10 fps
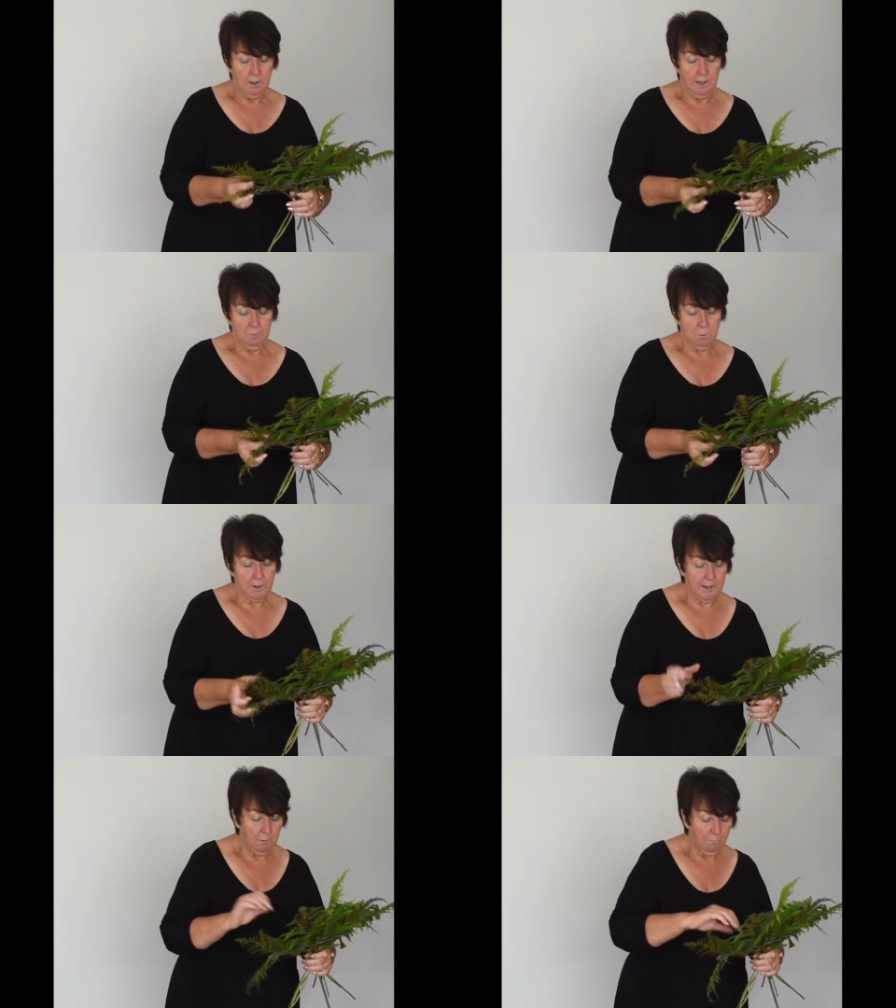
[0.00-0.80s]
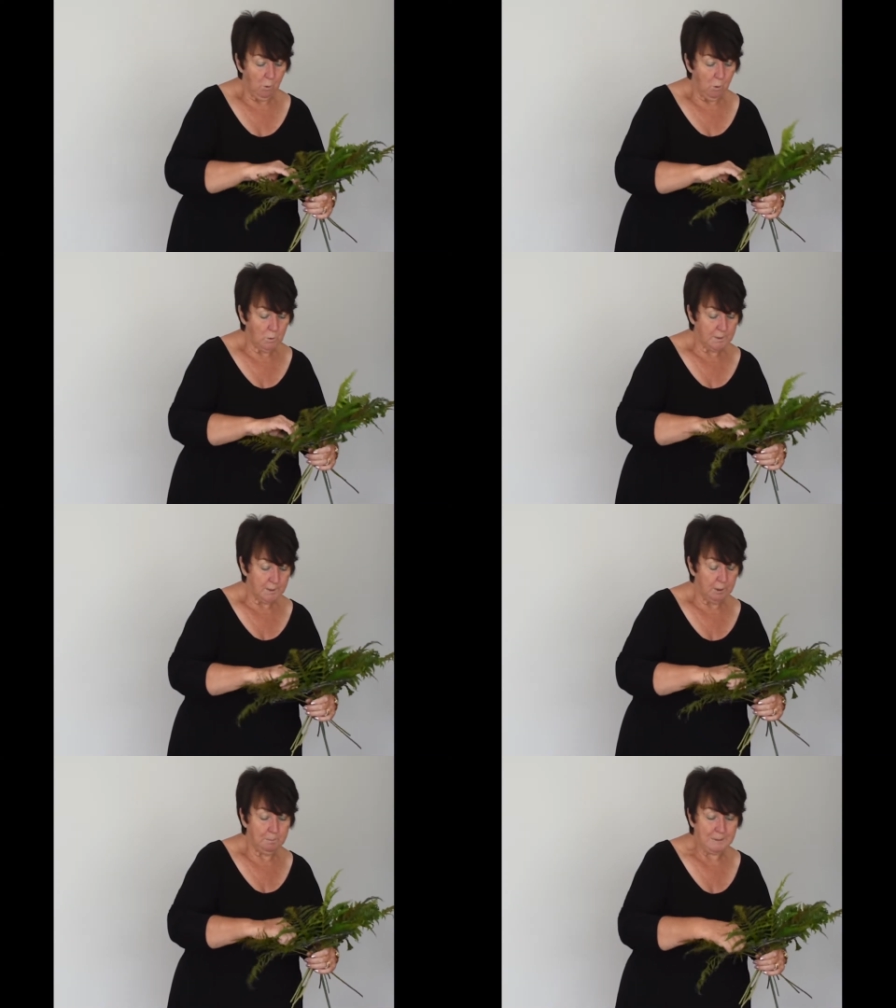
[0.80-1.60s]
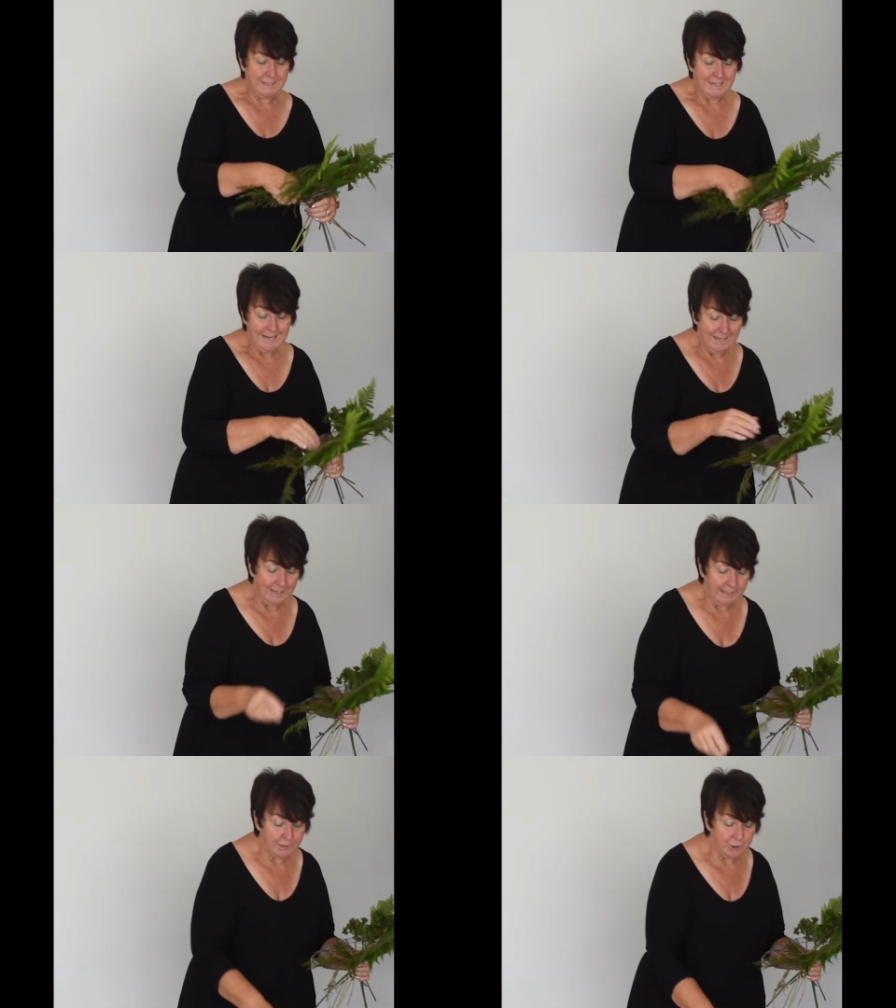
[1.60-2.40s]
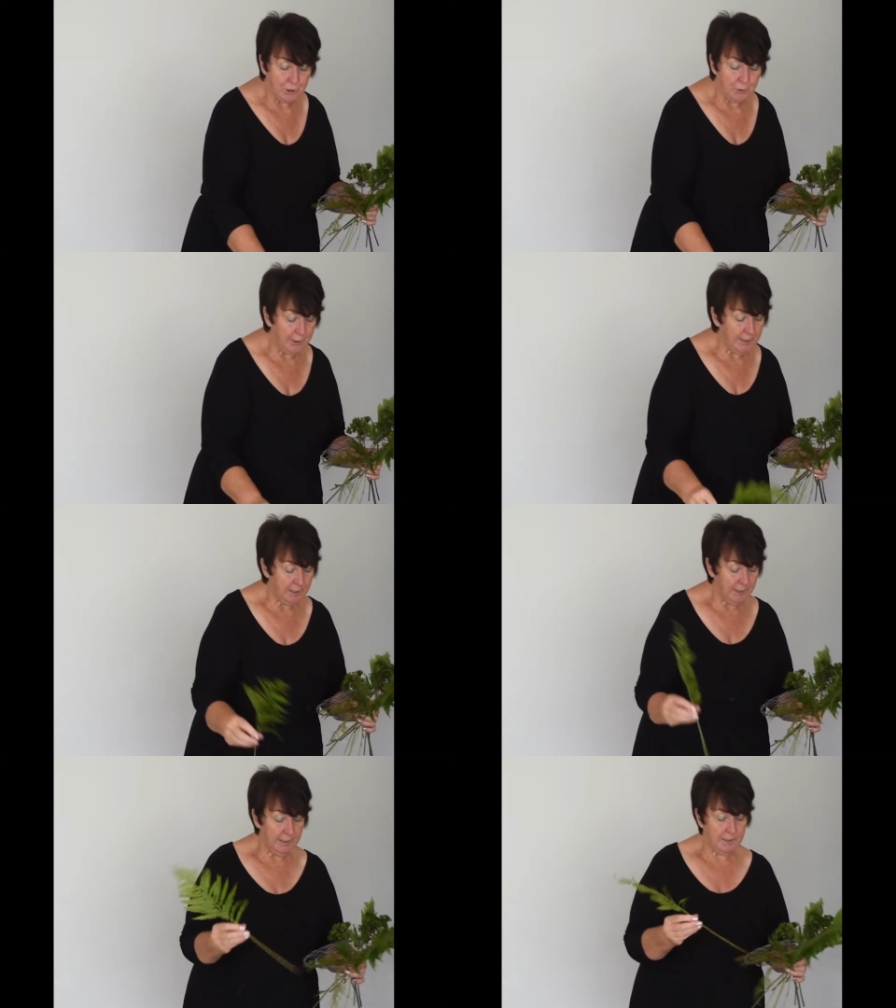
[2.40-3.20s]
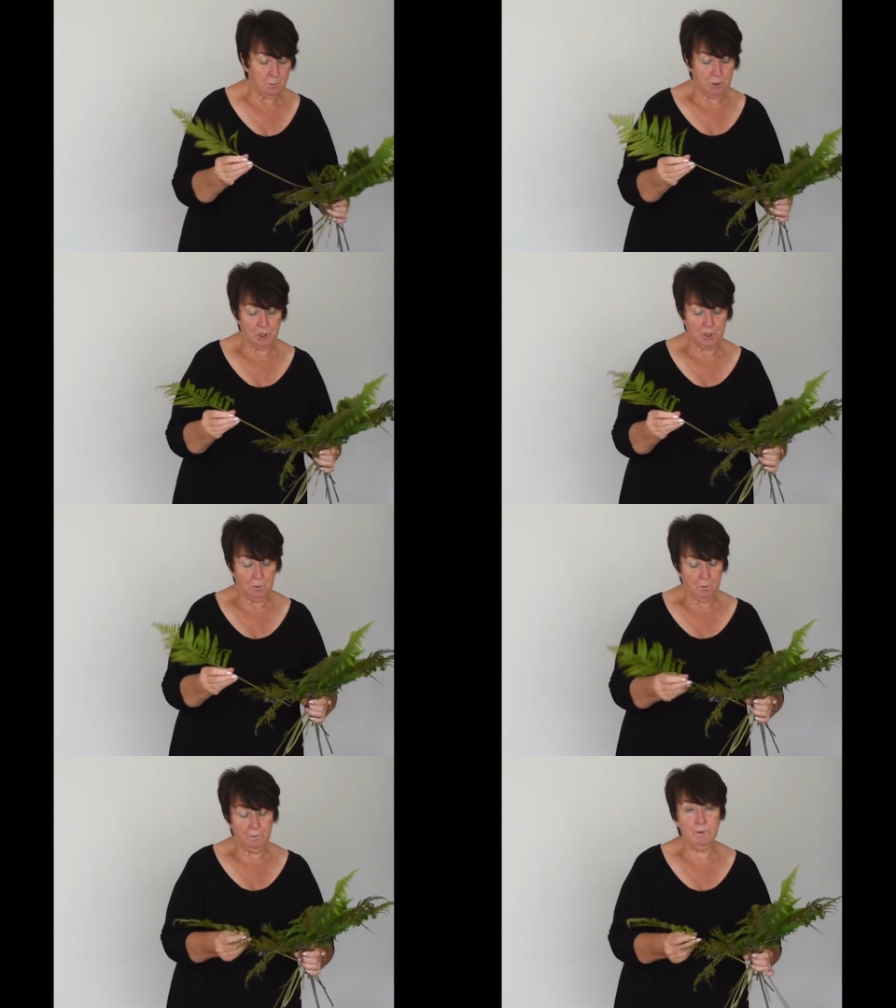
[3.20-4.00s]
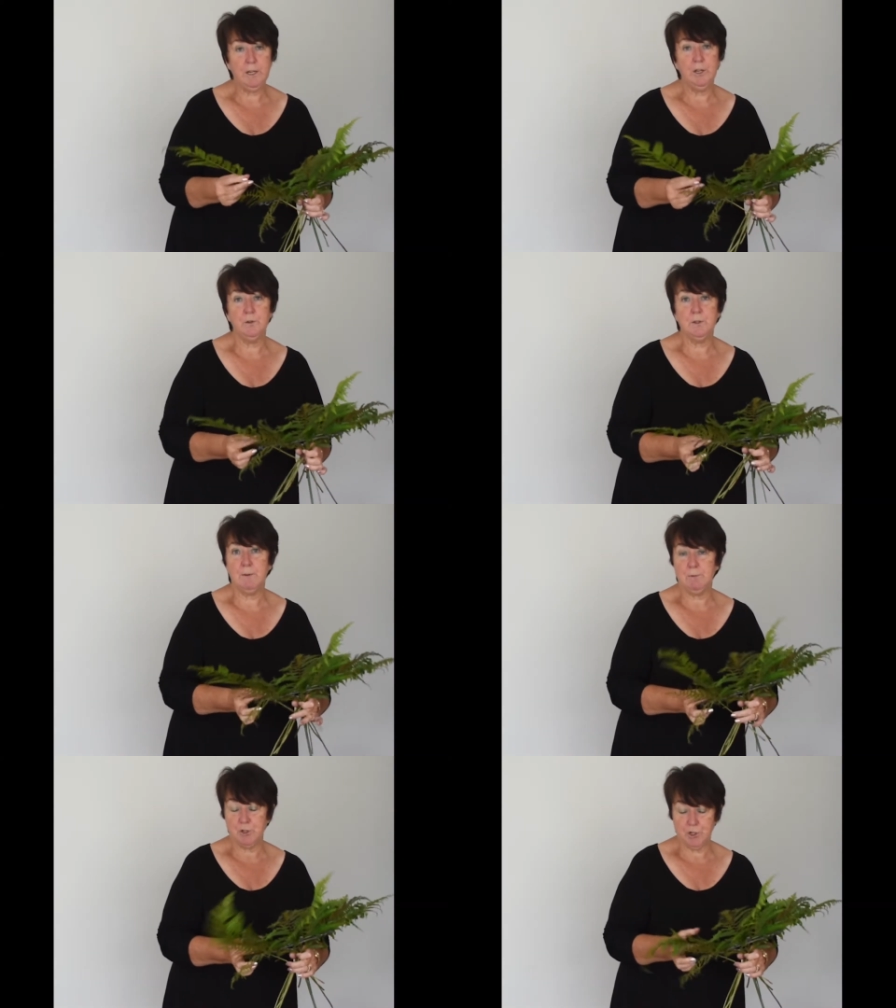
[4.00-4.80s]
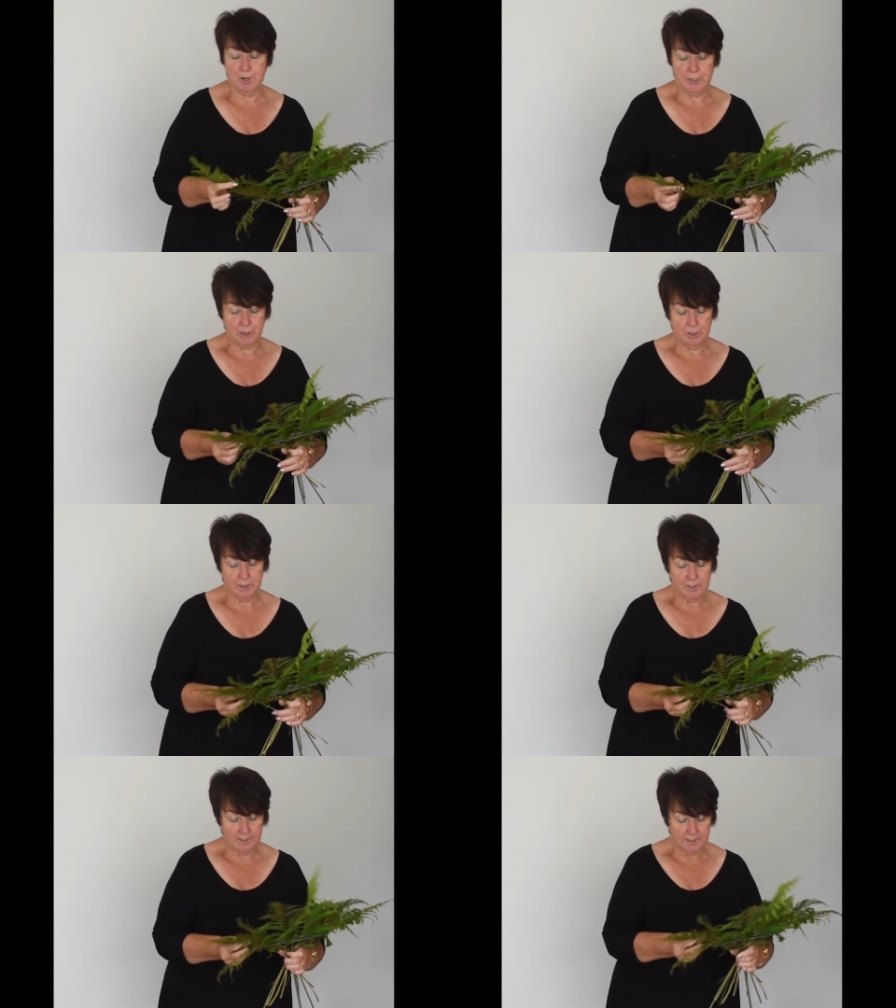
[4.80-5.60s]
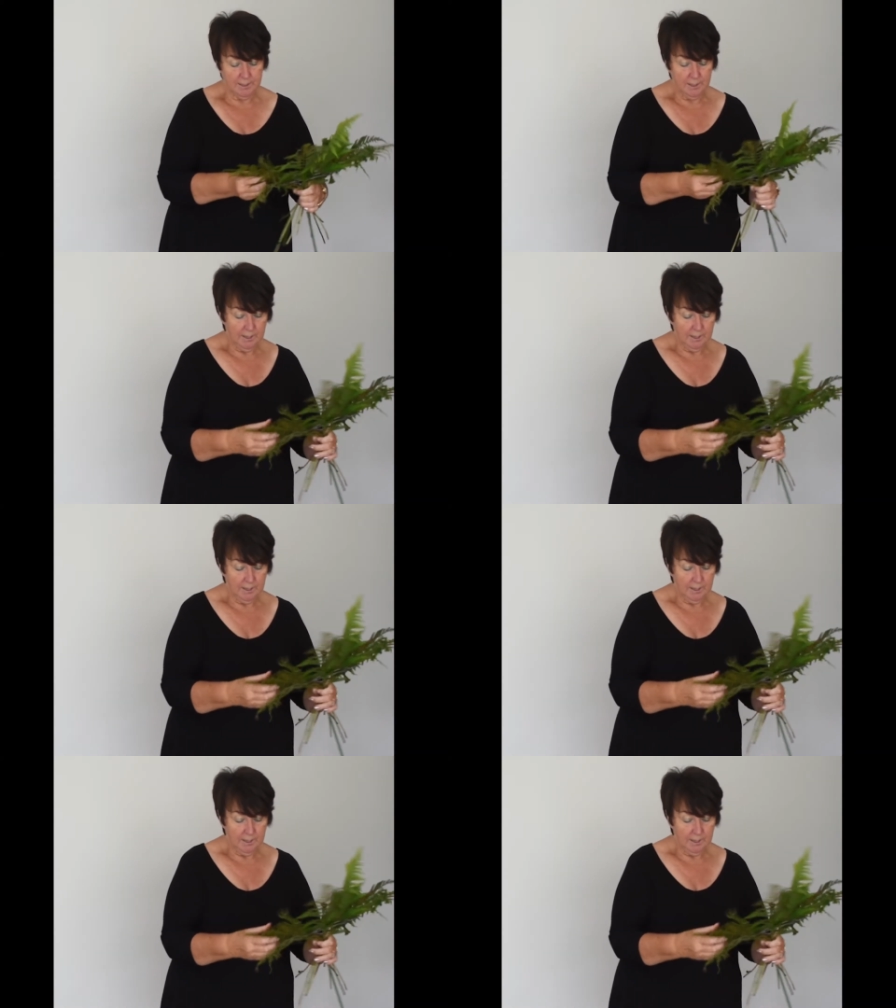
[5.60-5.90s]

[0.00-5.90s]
What I also particularly enjoyed is watching all the video demonstrations